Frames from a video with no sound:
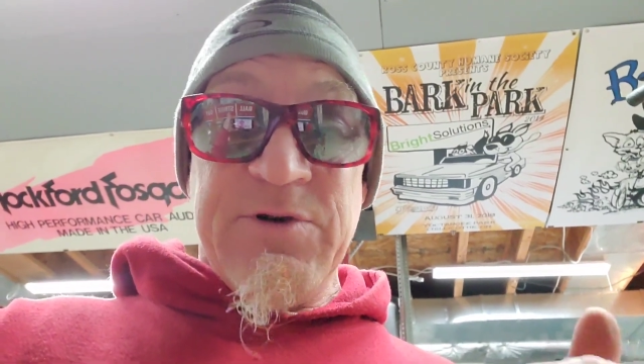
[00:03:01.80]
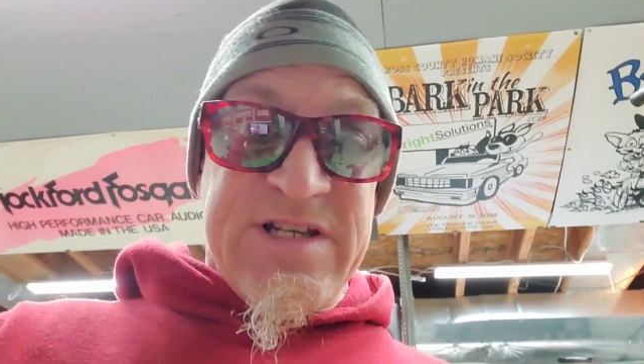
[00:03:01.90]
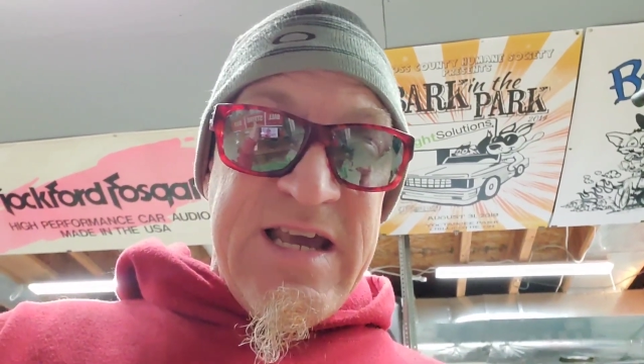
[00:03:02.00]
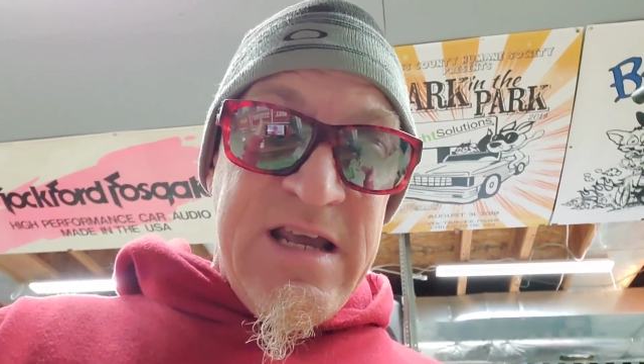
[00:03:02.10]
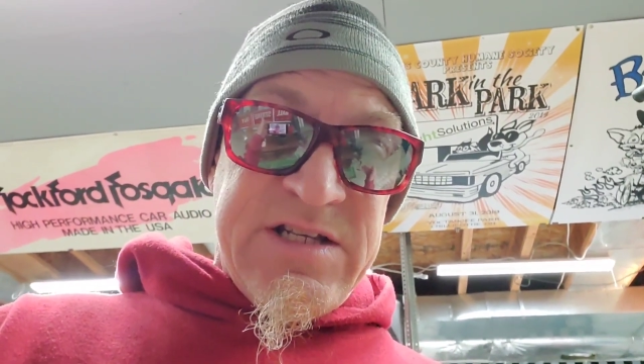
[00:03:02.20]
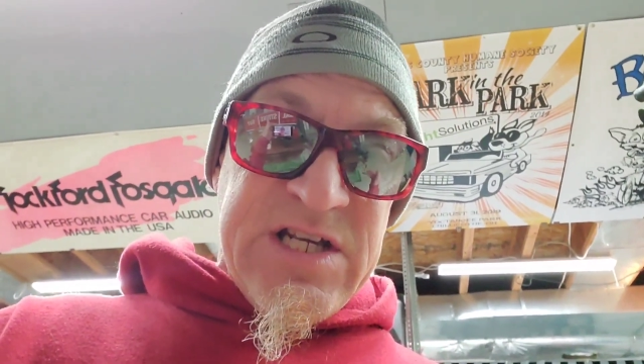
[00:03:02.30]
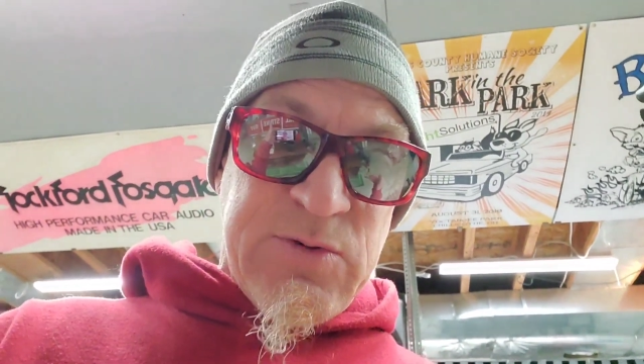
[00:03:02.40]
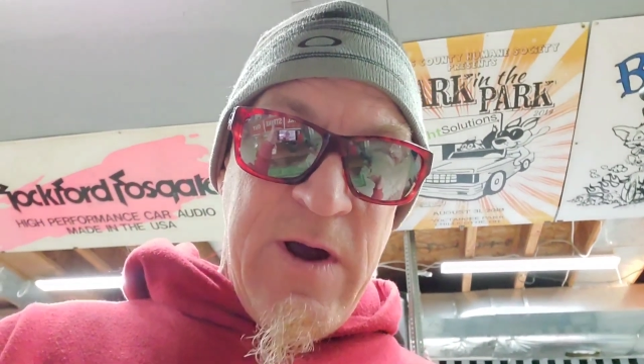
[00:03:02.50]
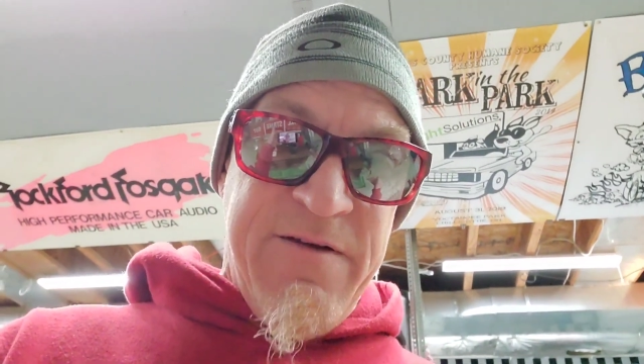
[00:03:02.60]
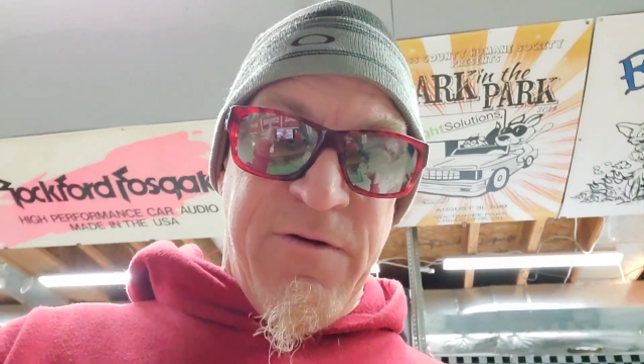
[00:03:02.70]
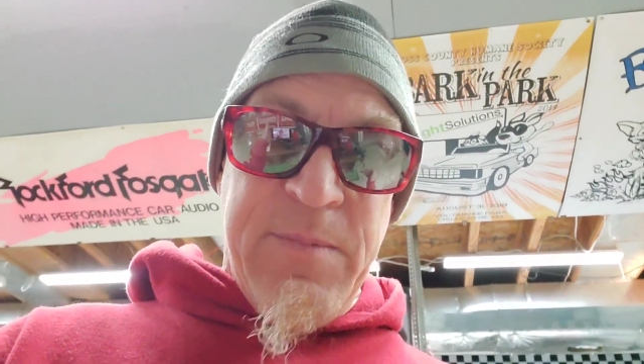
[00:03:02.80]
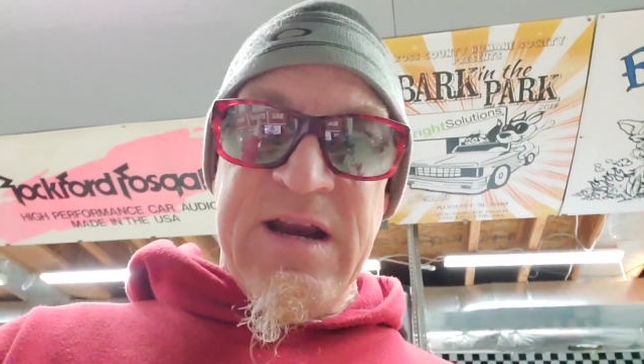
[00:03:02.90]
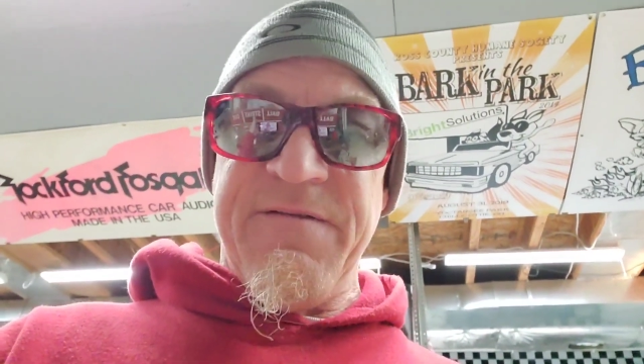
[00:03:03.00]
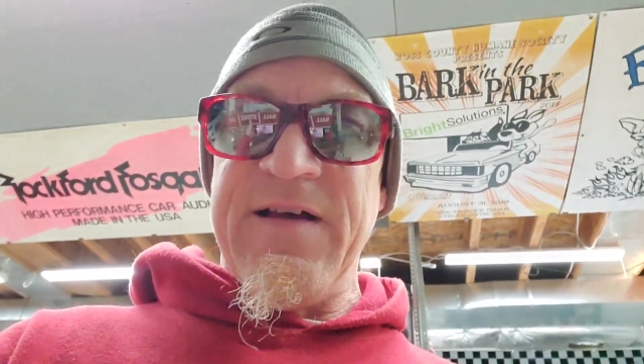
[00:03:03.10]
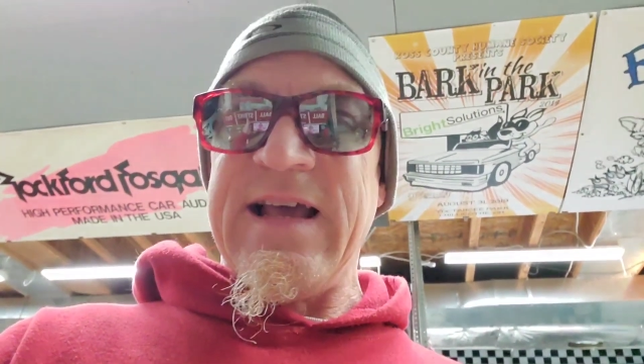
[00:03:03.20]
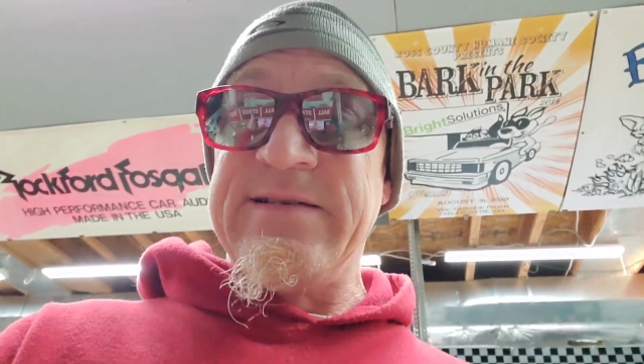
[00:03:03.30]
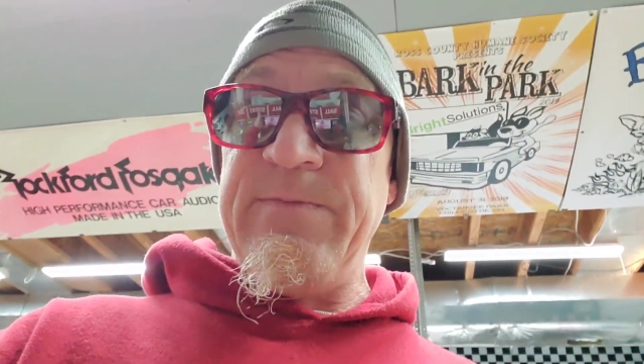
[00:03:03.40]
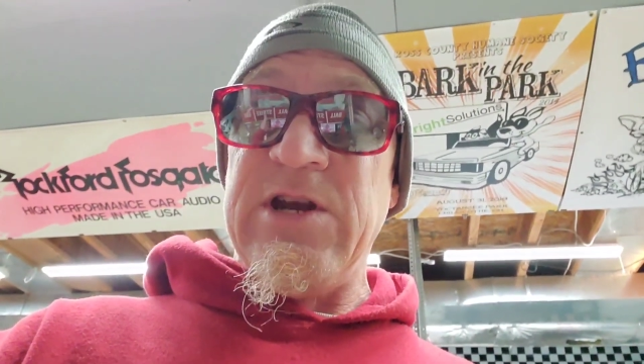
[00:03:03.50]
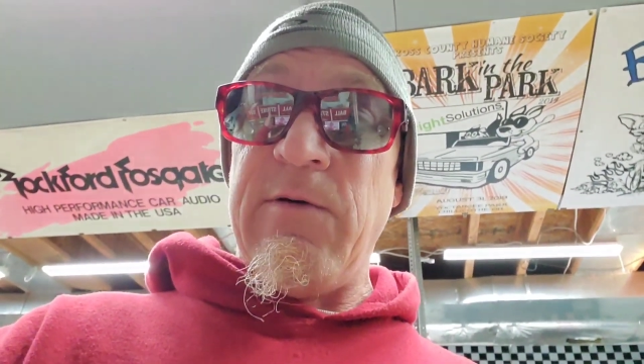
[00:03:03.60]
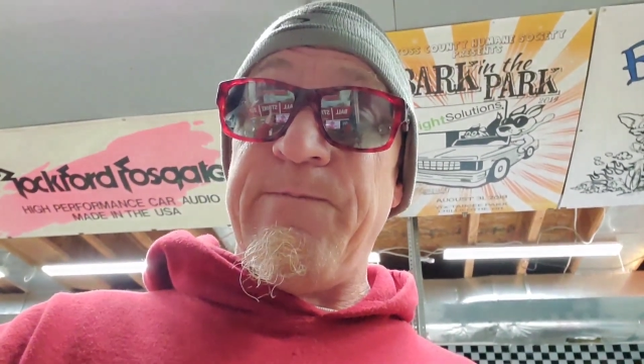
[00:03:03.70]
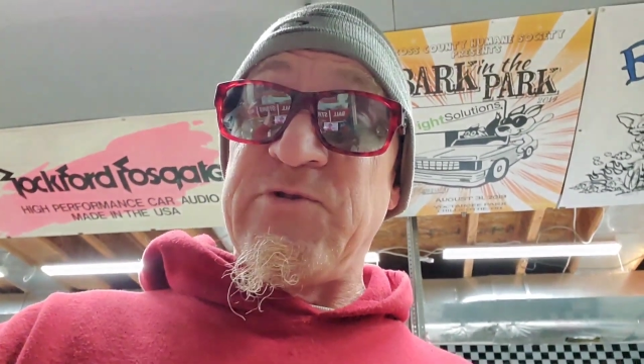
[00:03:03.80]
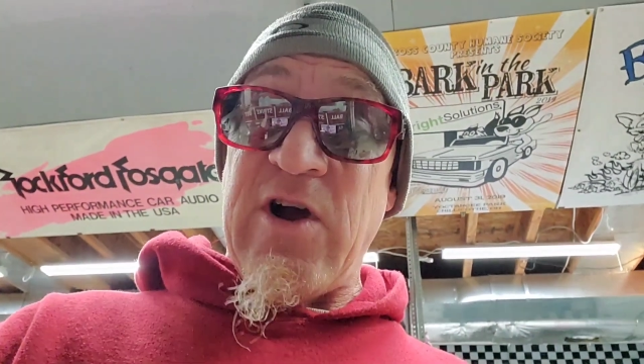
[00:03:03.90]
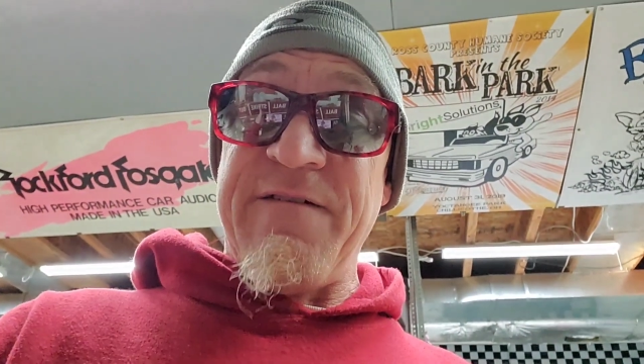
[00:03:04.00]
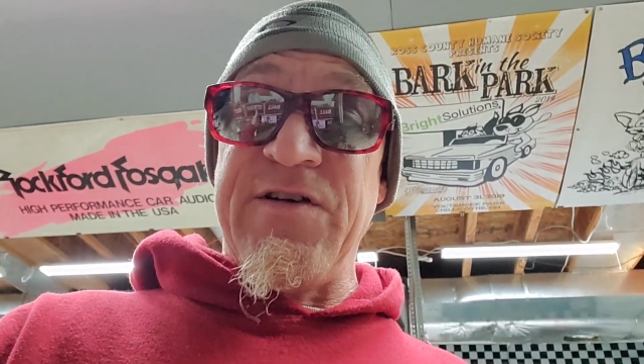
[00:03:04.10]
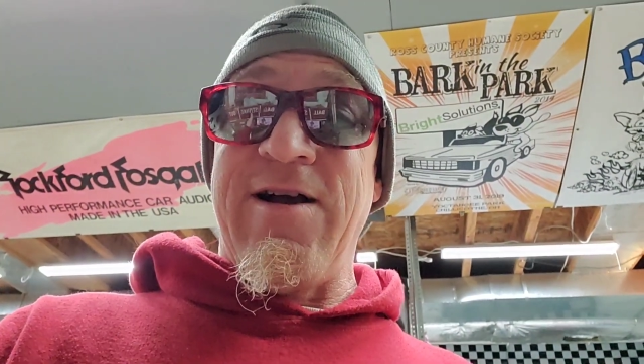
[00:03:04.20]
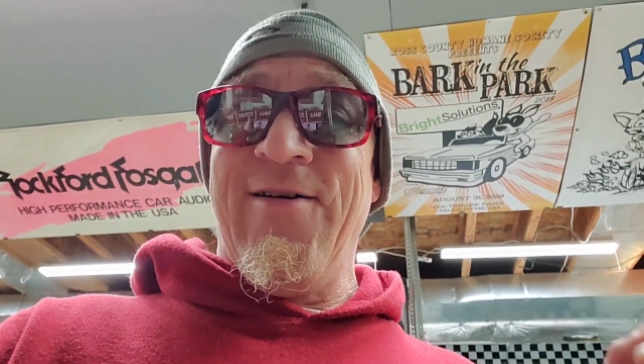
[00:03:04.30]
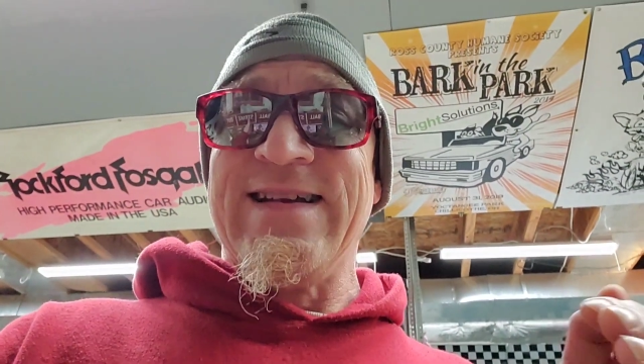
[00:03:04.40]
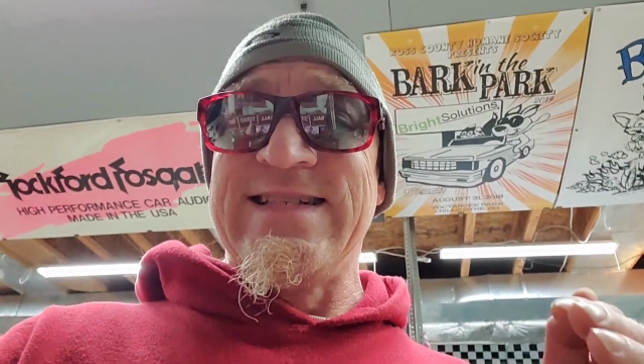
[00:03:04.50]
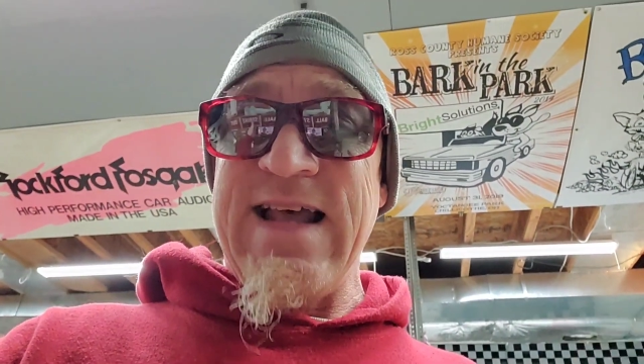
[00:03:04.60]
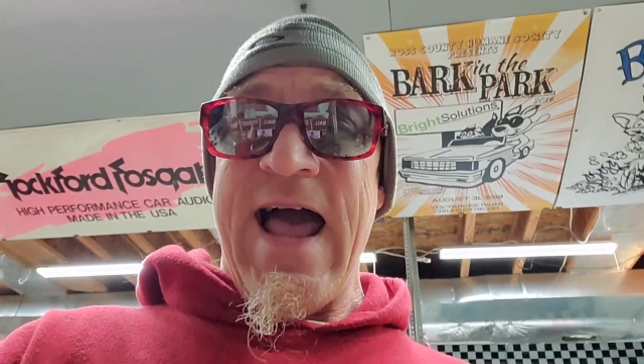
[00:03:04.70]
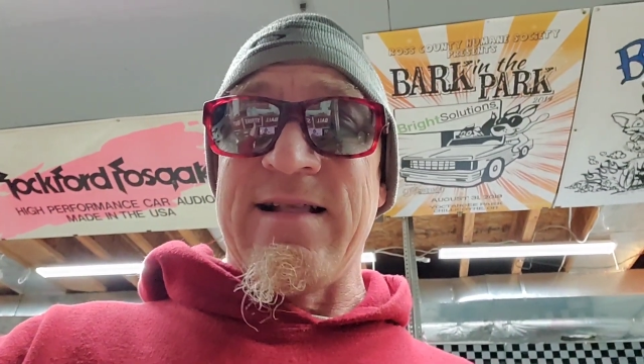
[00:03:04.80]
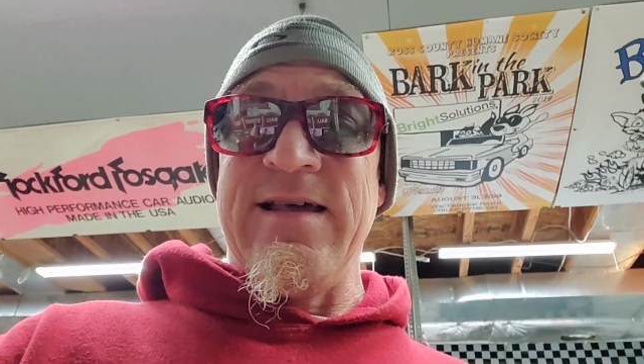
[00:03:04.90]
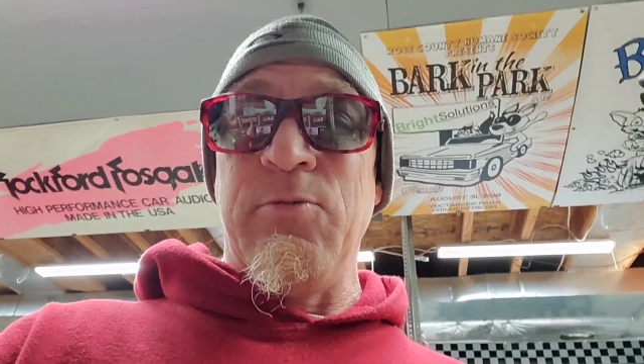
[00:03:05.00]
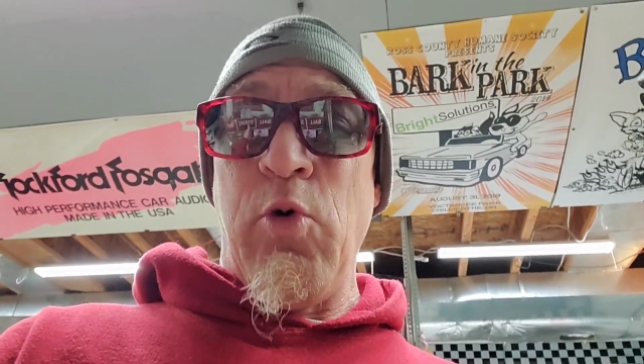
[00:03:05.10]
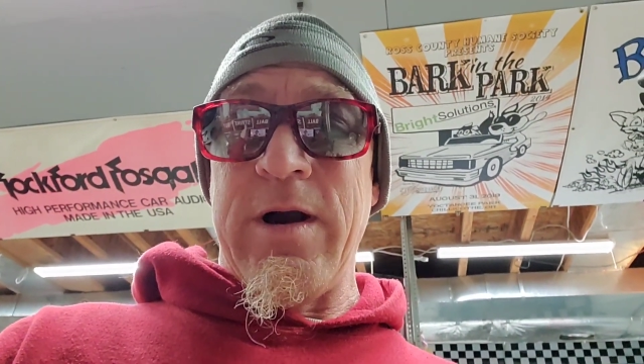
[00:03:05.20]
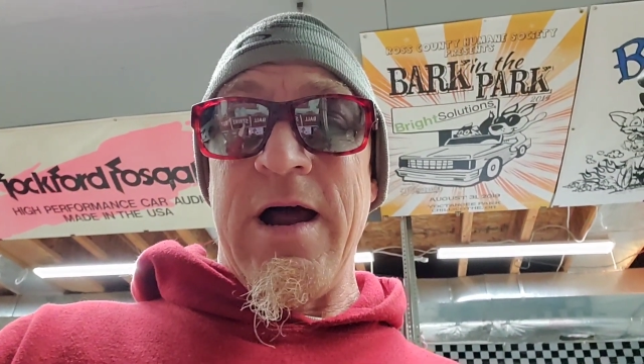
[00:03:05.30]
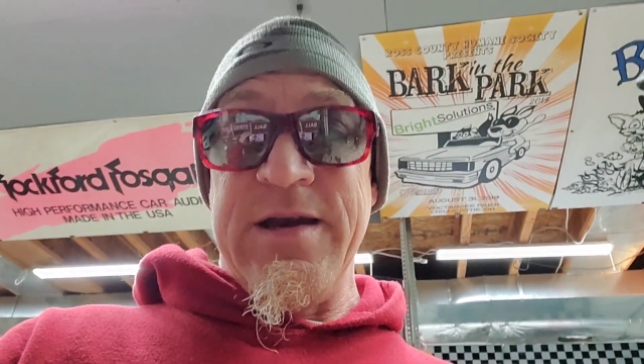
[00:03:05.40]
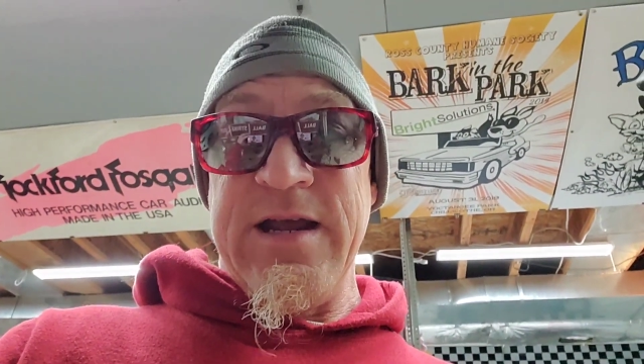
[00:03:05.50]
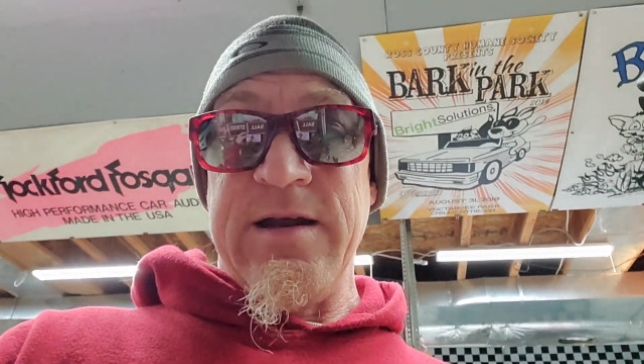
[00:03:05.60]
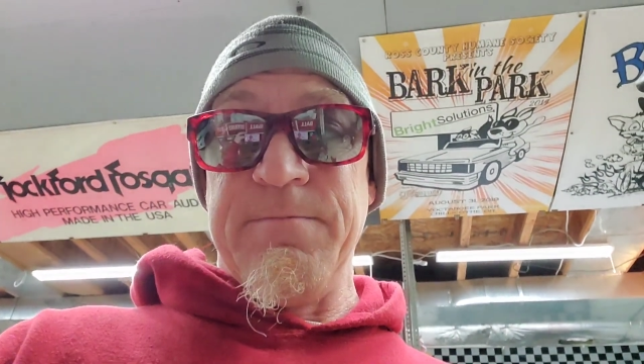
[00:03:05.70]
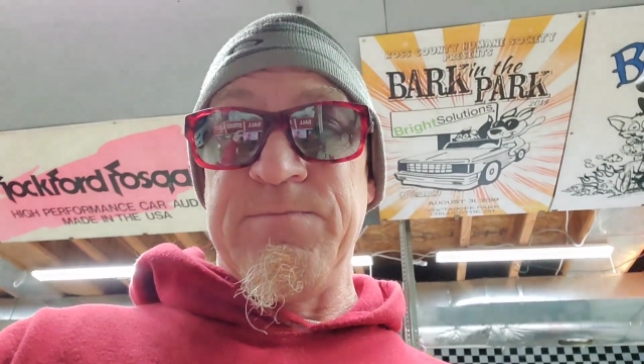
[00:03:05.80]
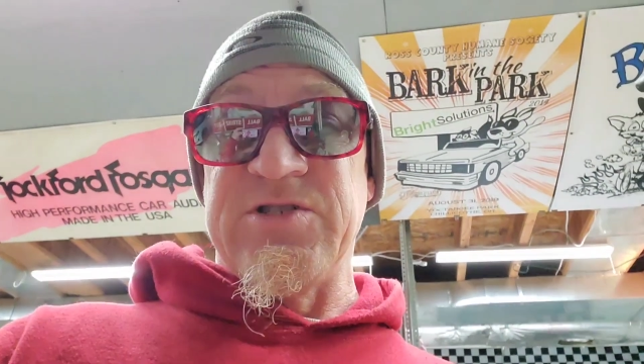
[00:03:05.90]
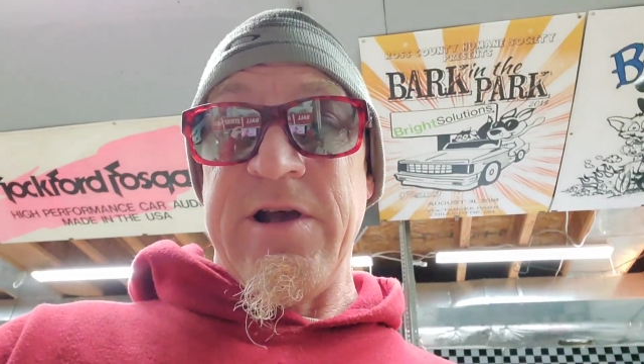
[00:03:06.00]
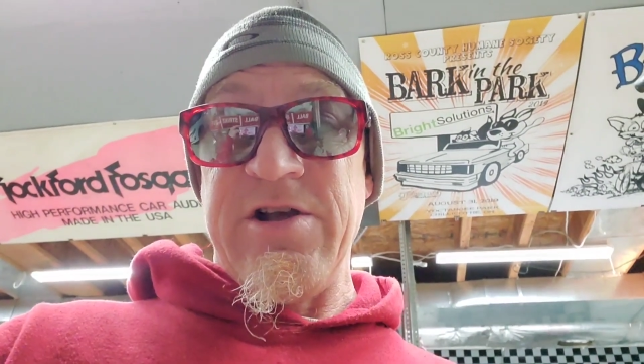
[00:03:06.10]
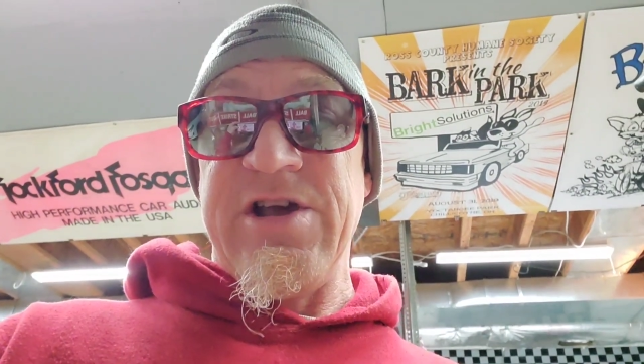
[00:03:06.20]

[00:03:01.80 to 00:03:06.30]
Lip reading: was the easiest way for me to, try to figure out exactly what I needed. So here you